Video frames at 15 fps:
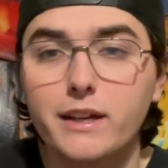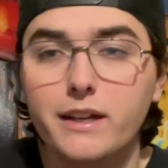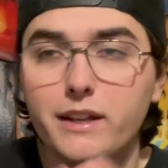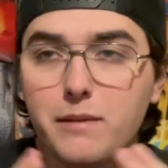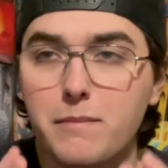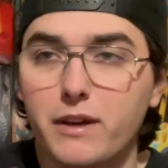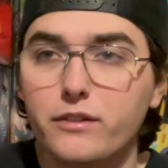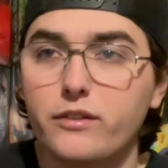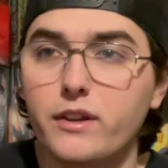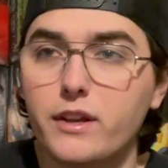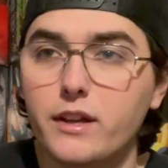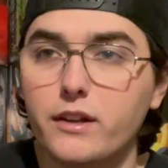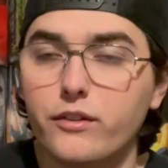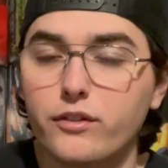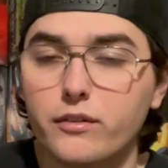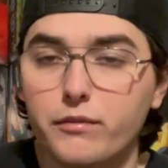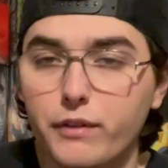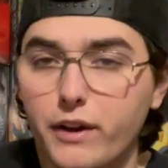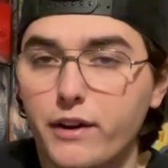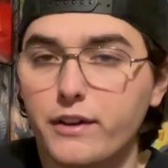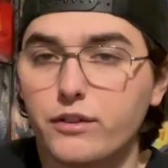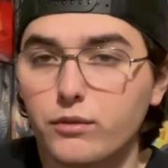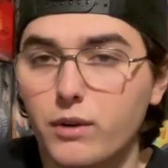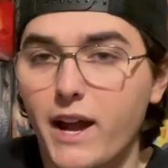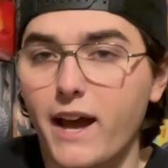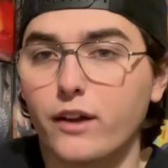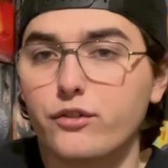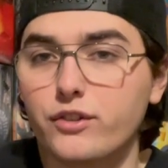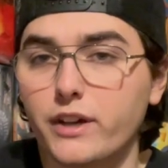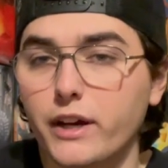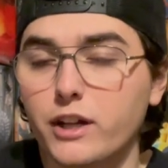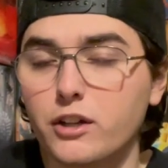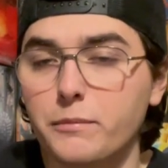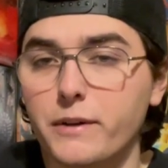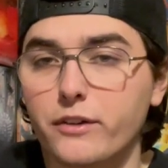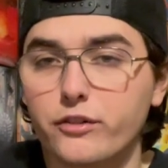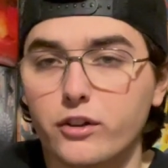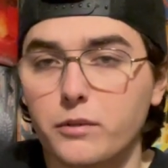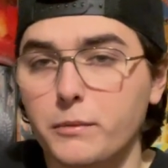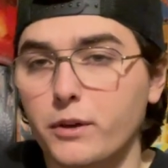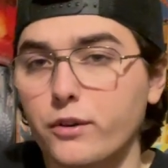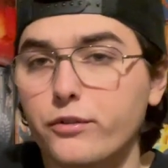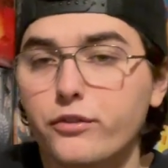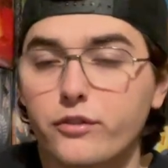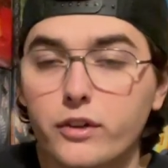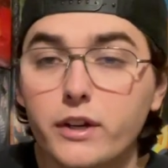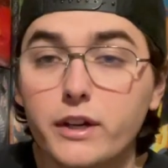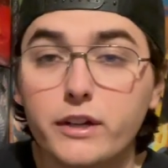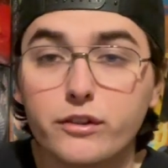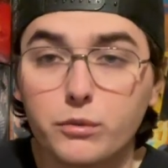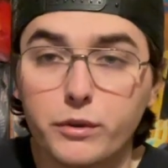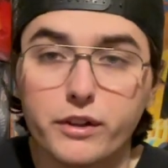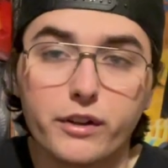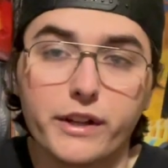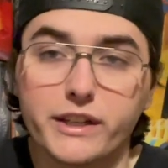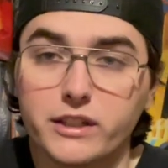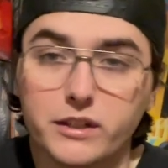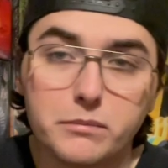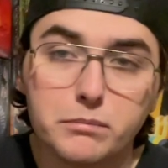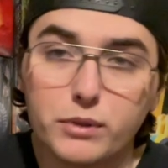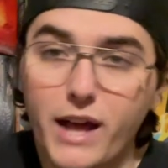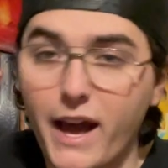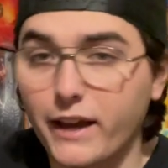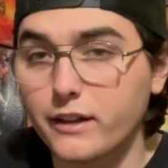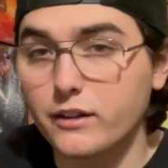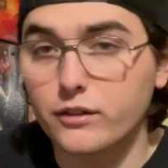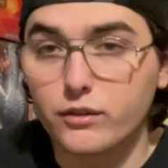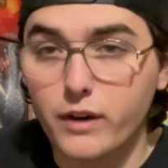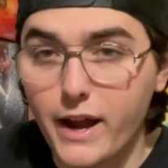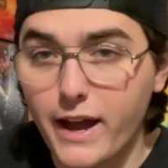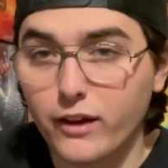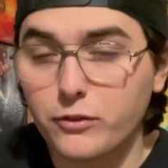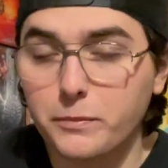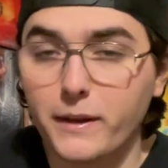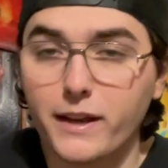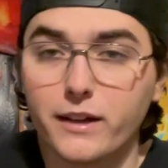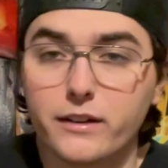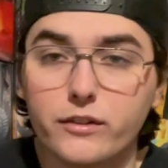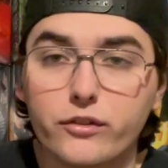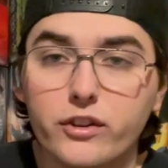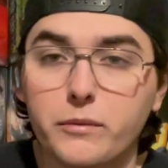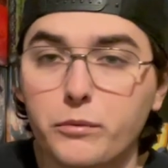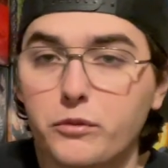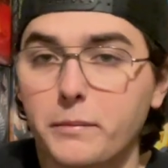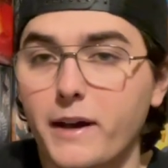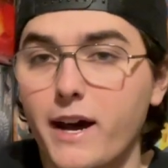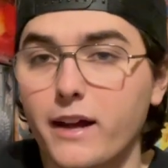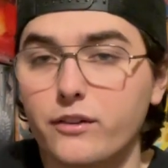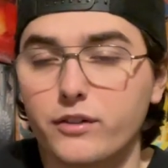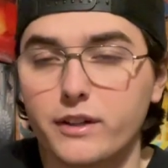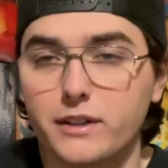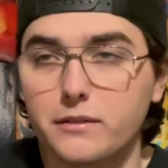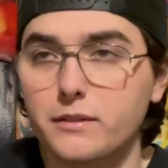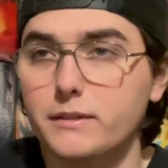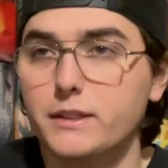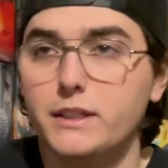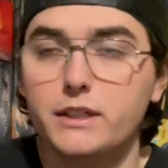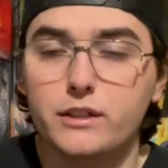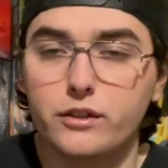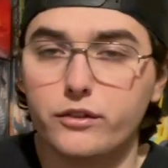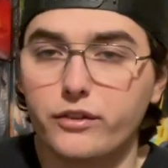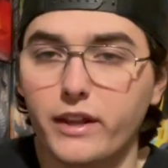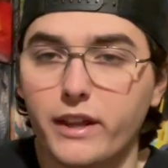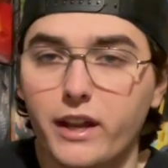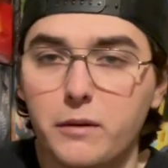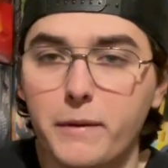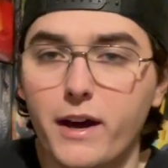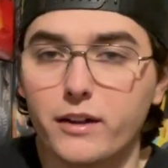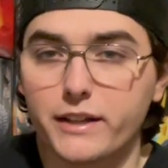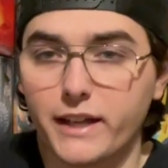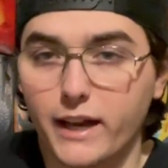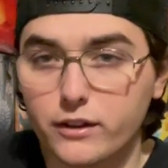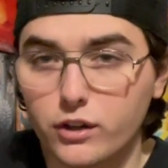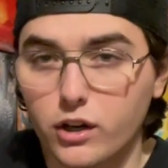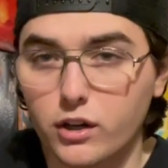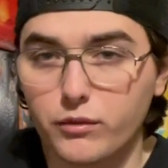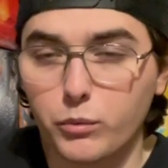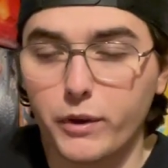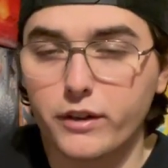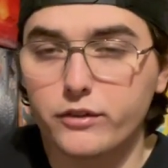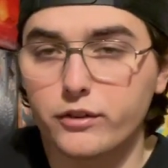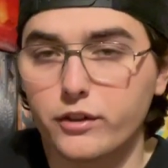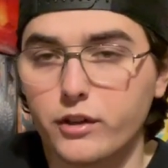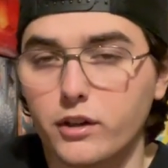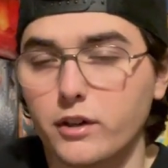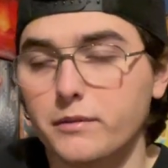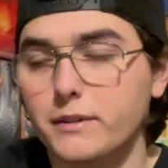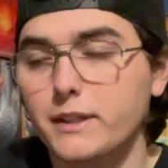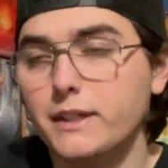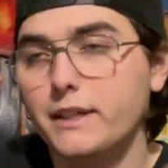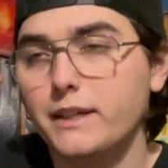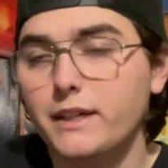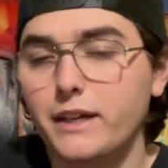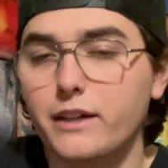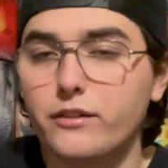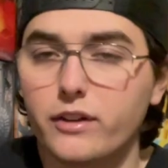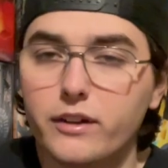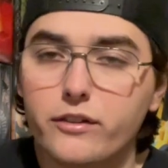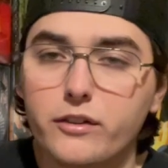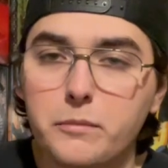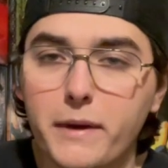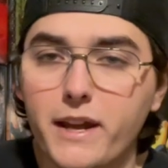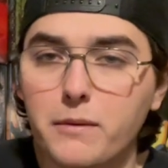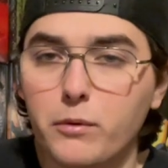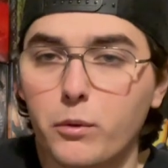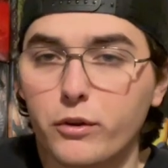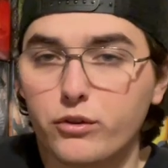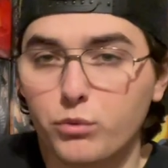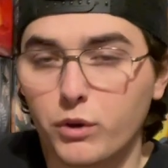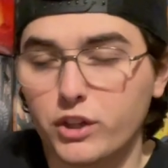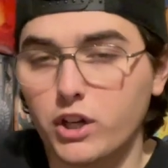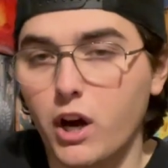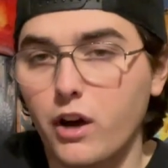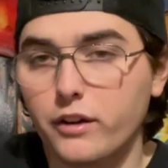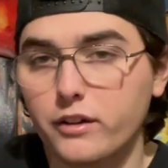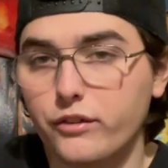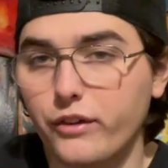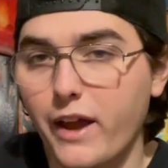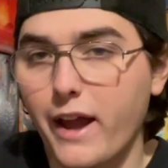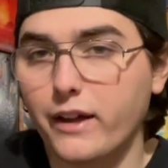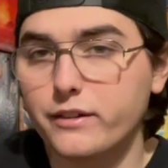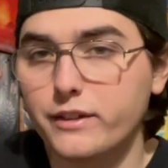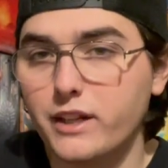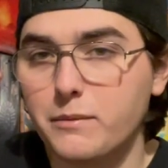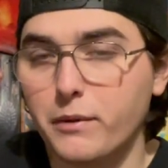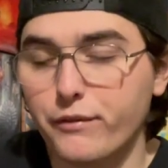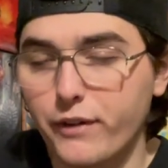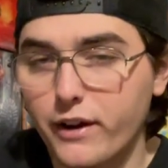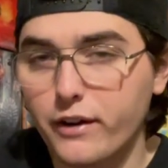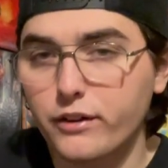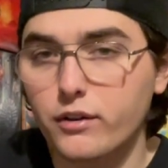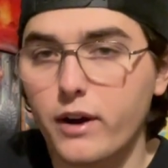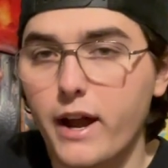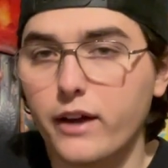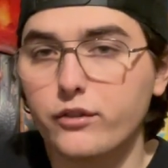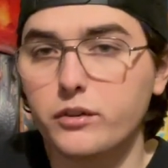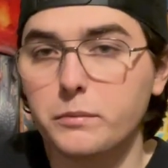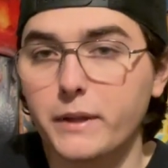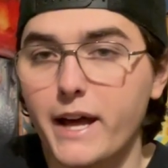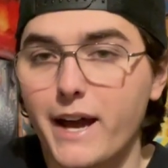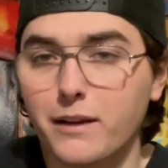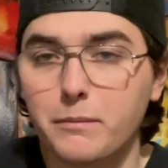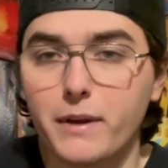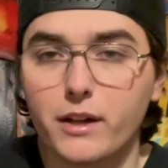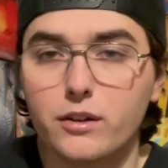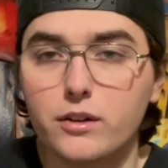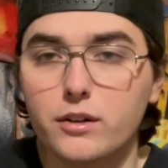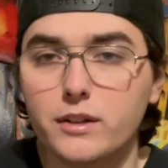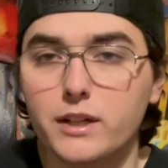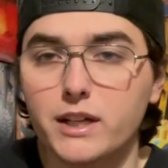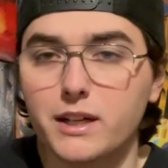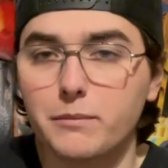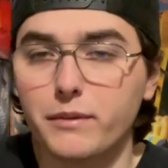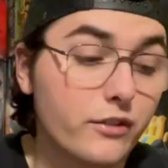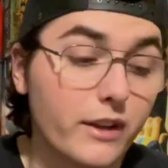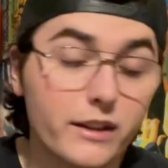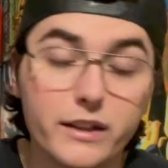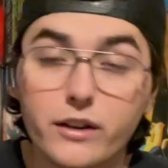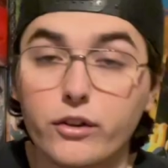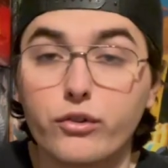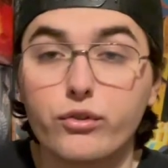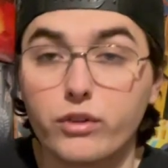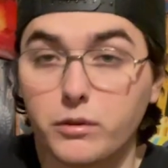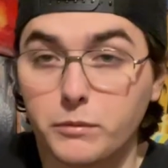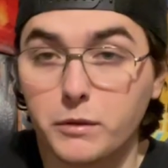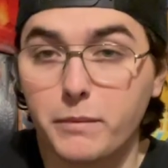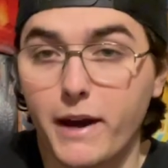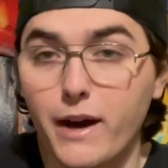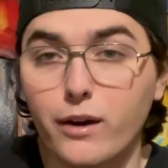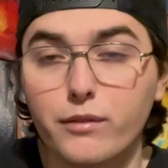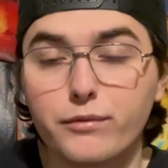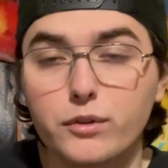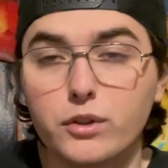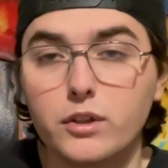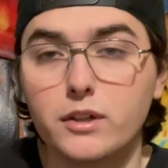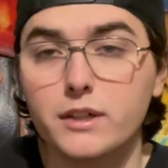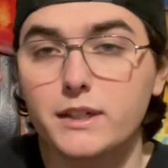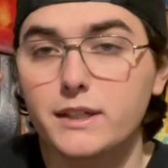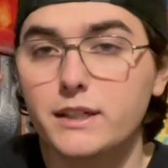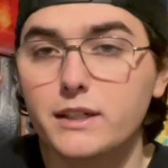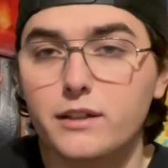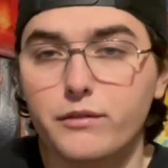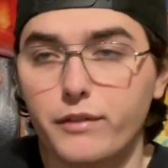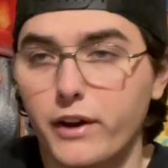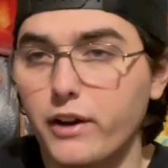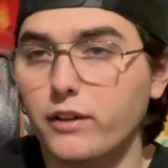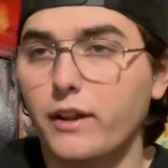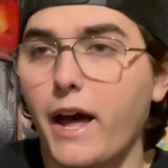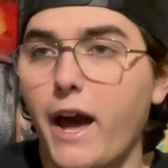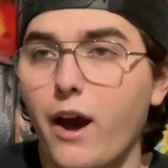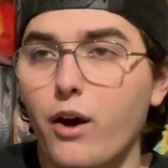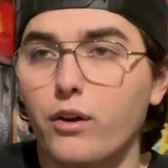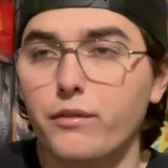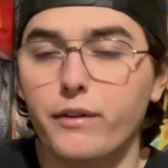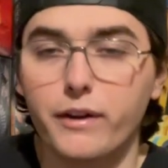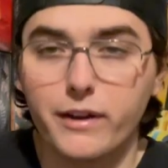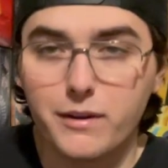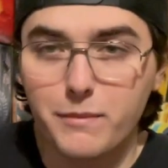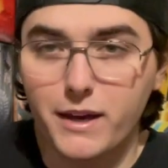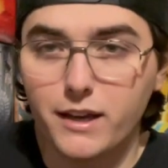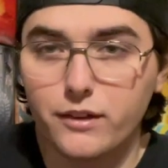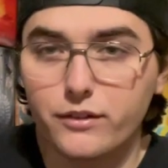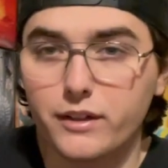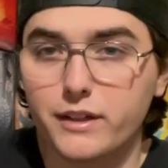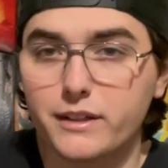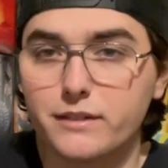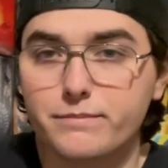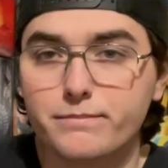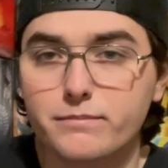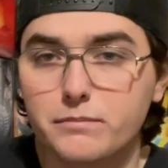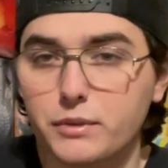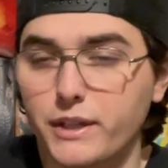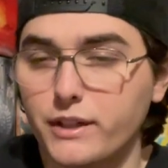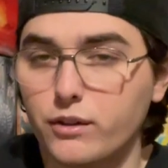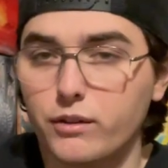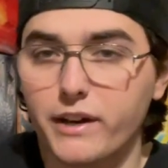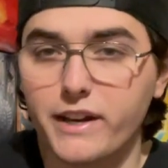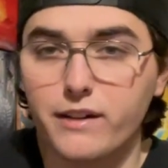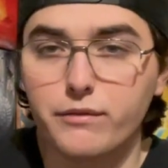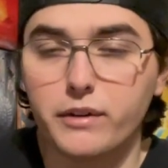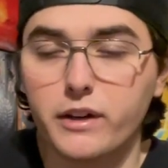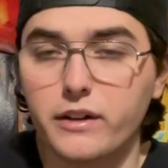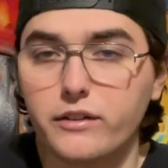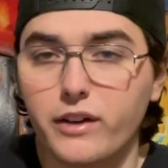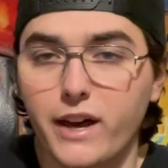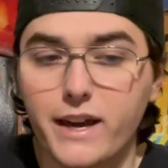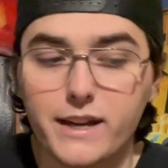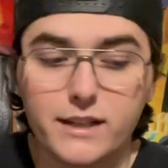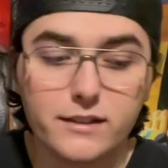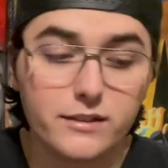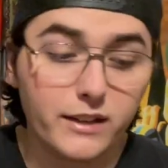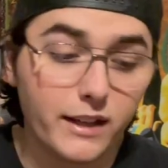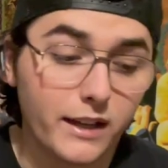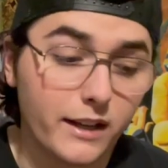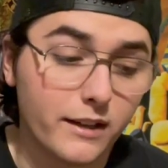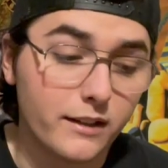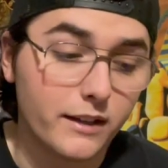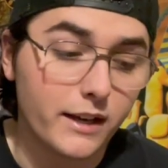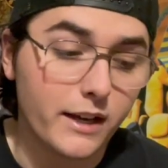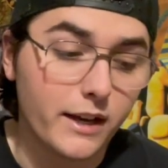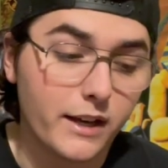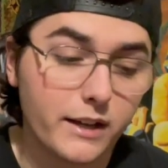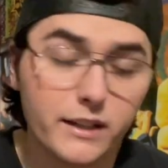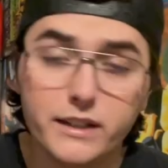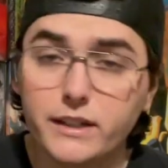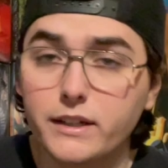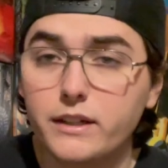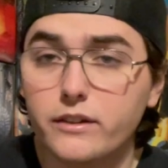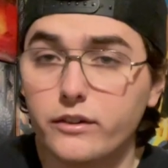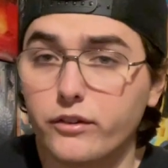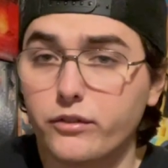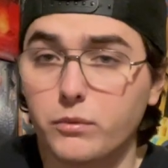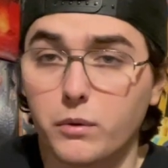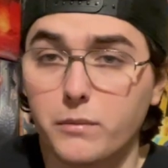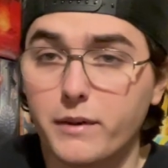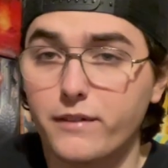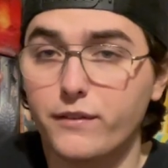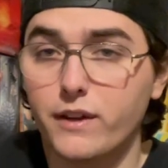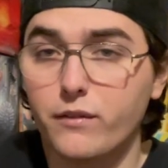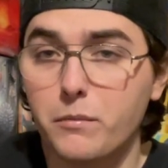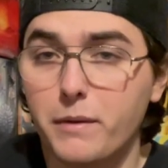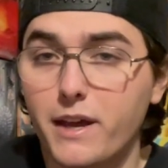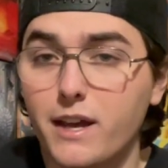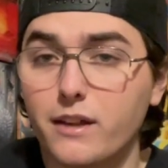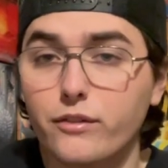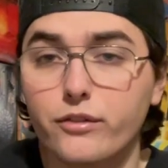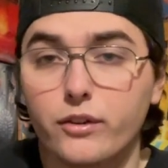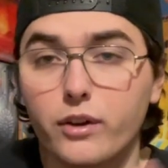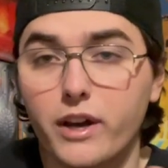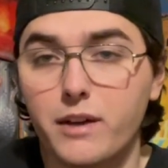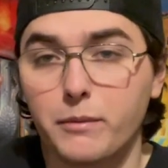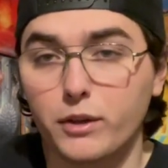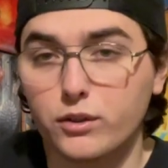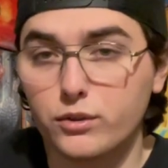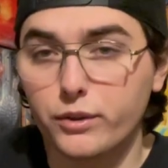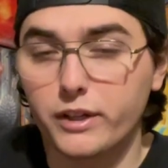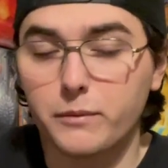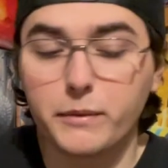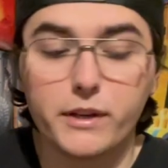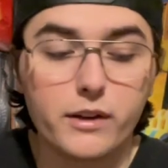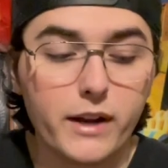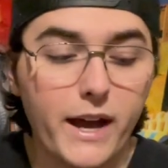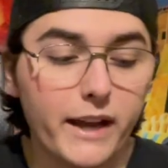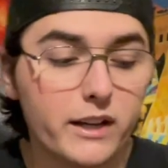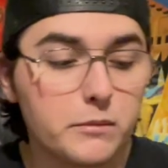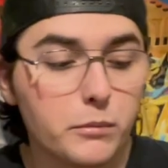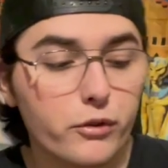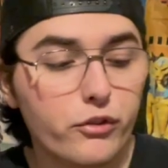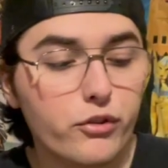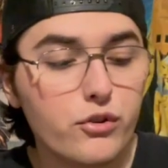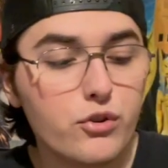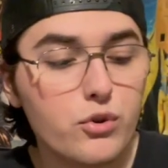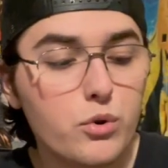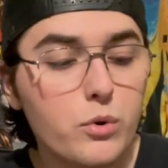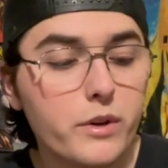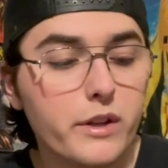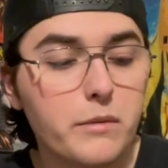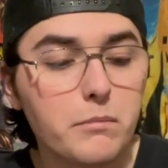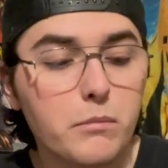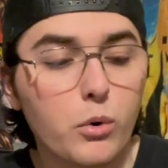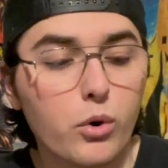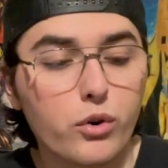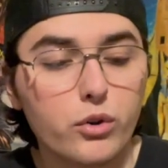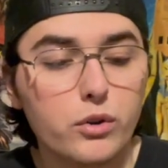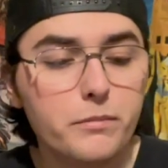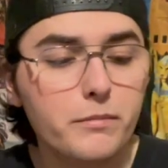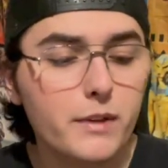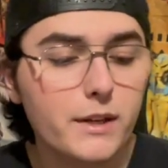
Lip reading: They mix in some very thrashy elements almost to where they're like a blackened thrash band in some spots. Like you could say that about like At the Heart of Winter. Or it's debatable what you want to call it exactly, but very thrashy black metal. And they're extremely powerful, very loud, very amazing, play great, very tight, and just one of my favorite bands, so I am including them here at number 2, Immortal.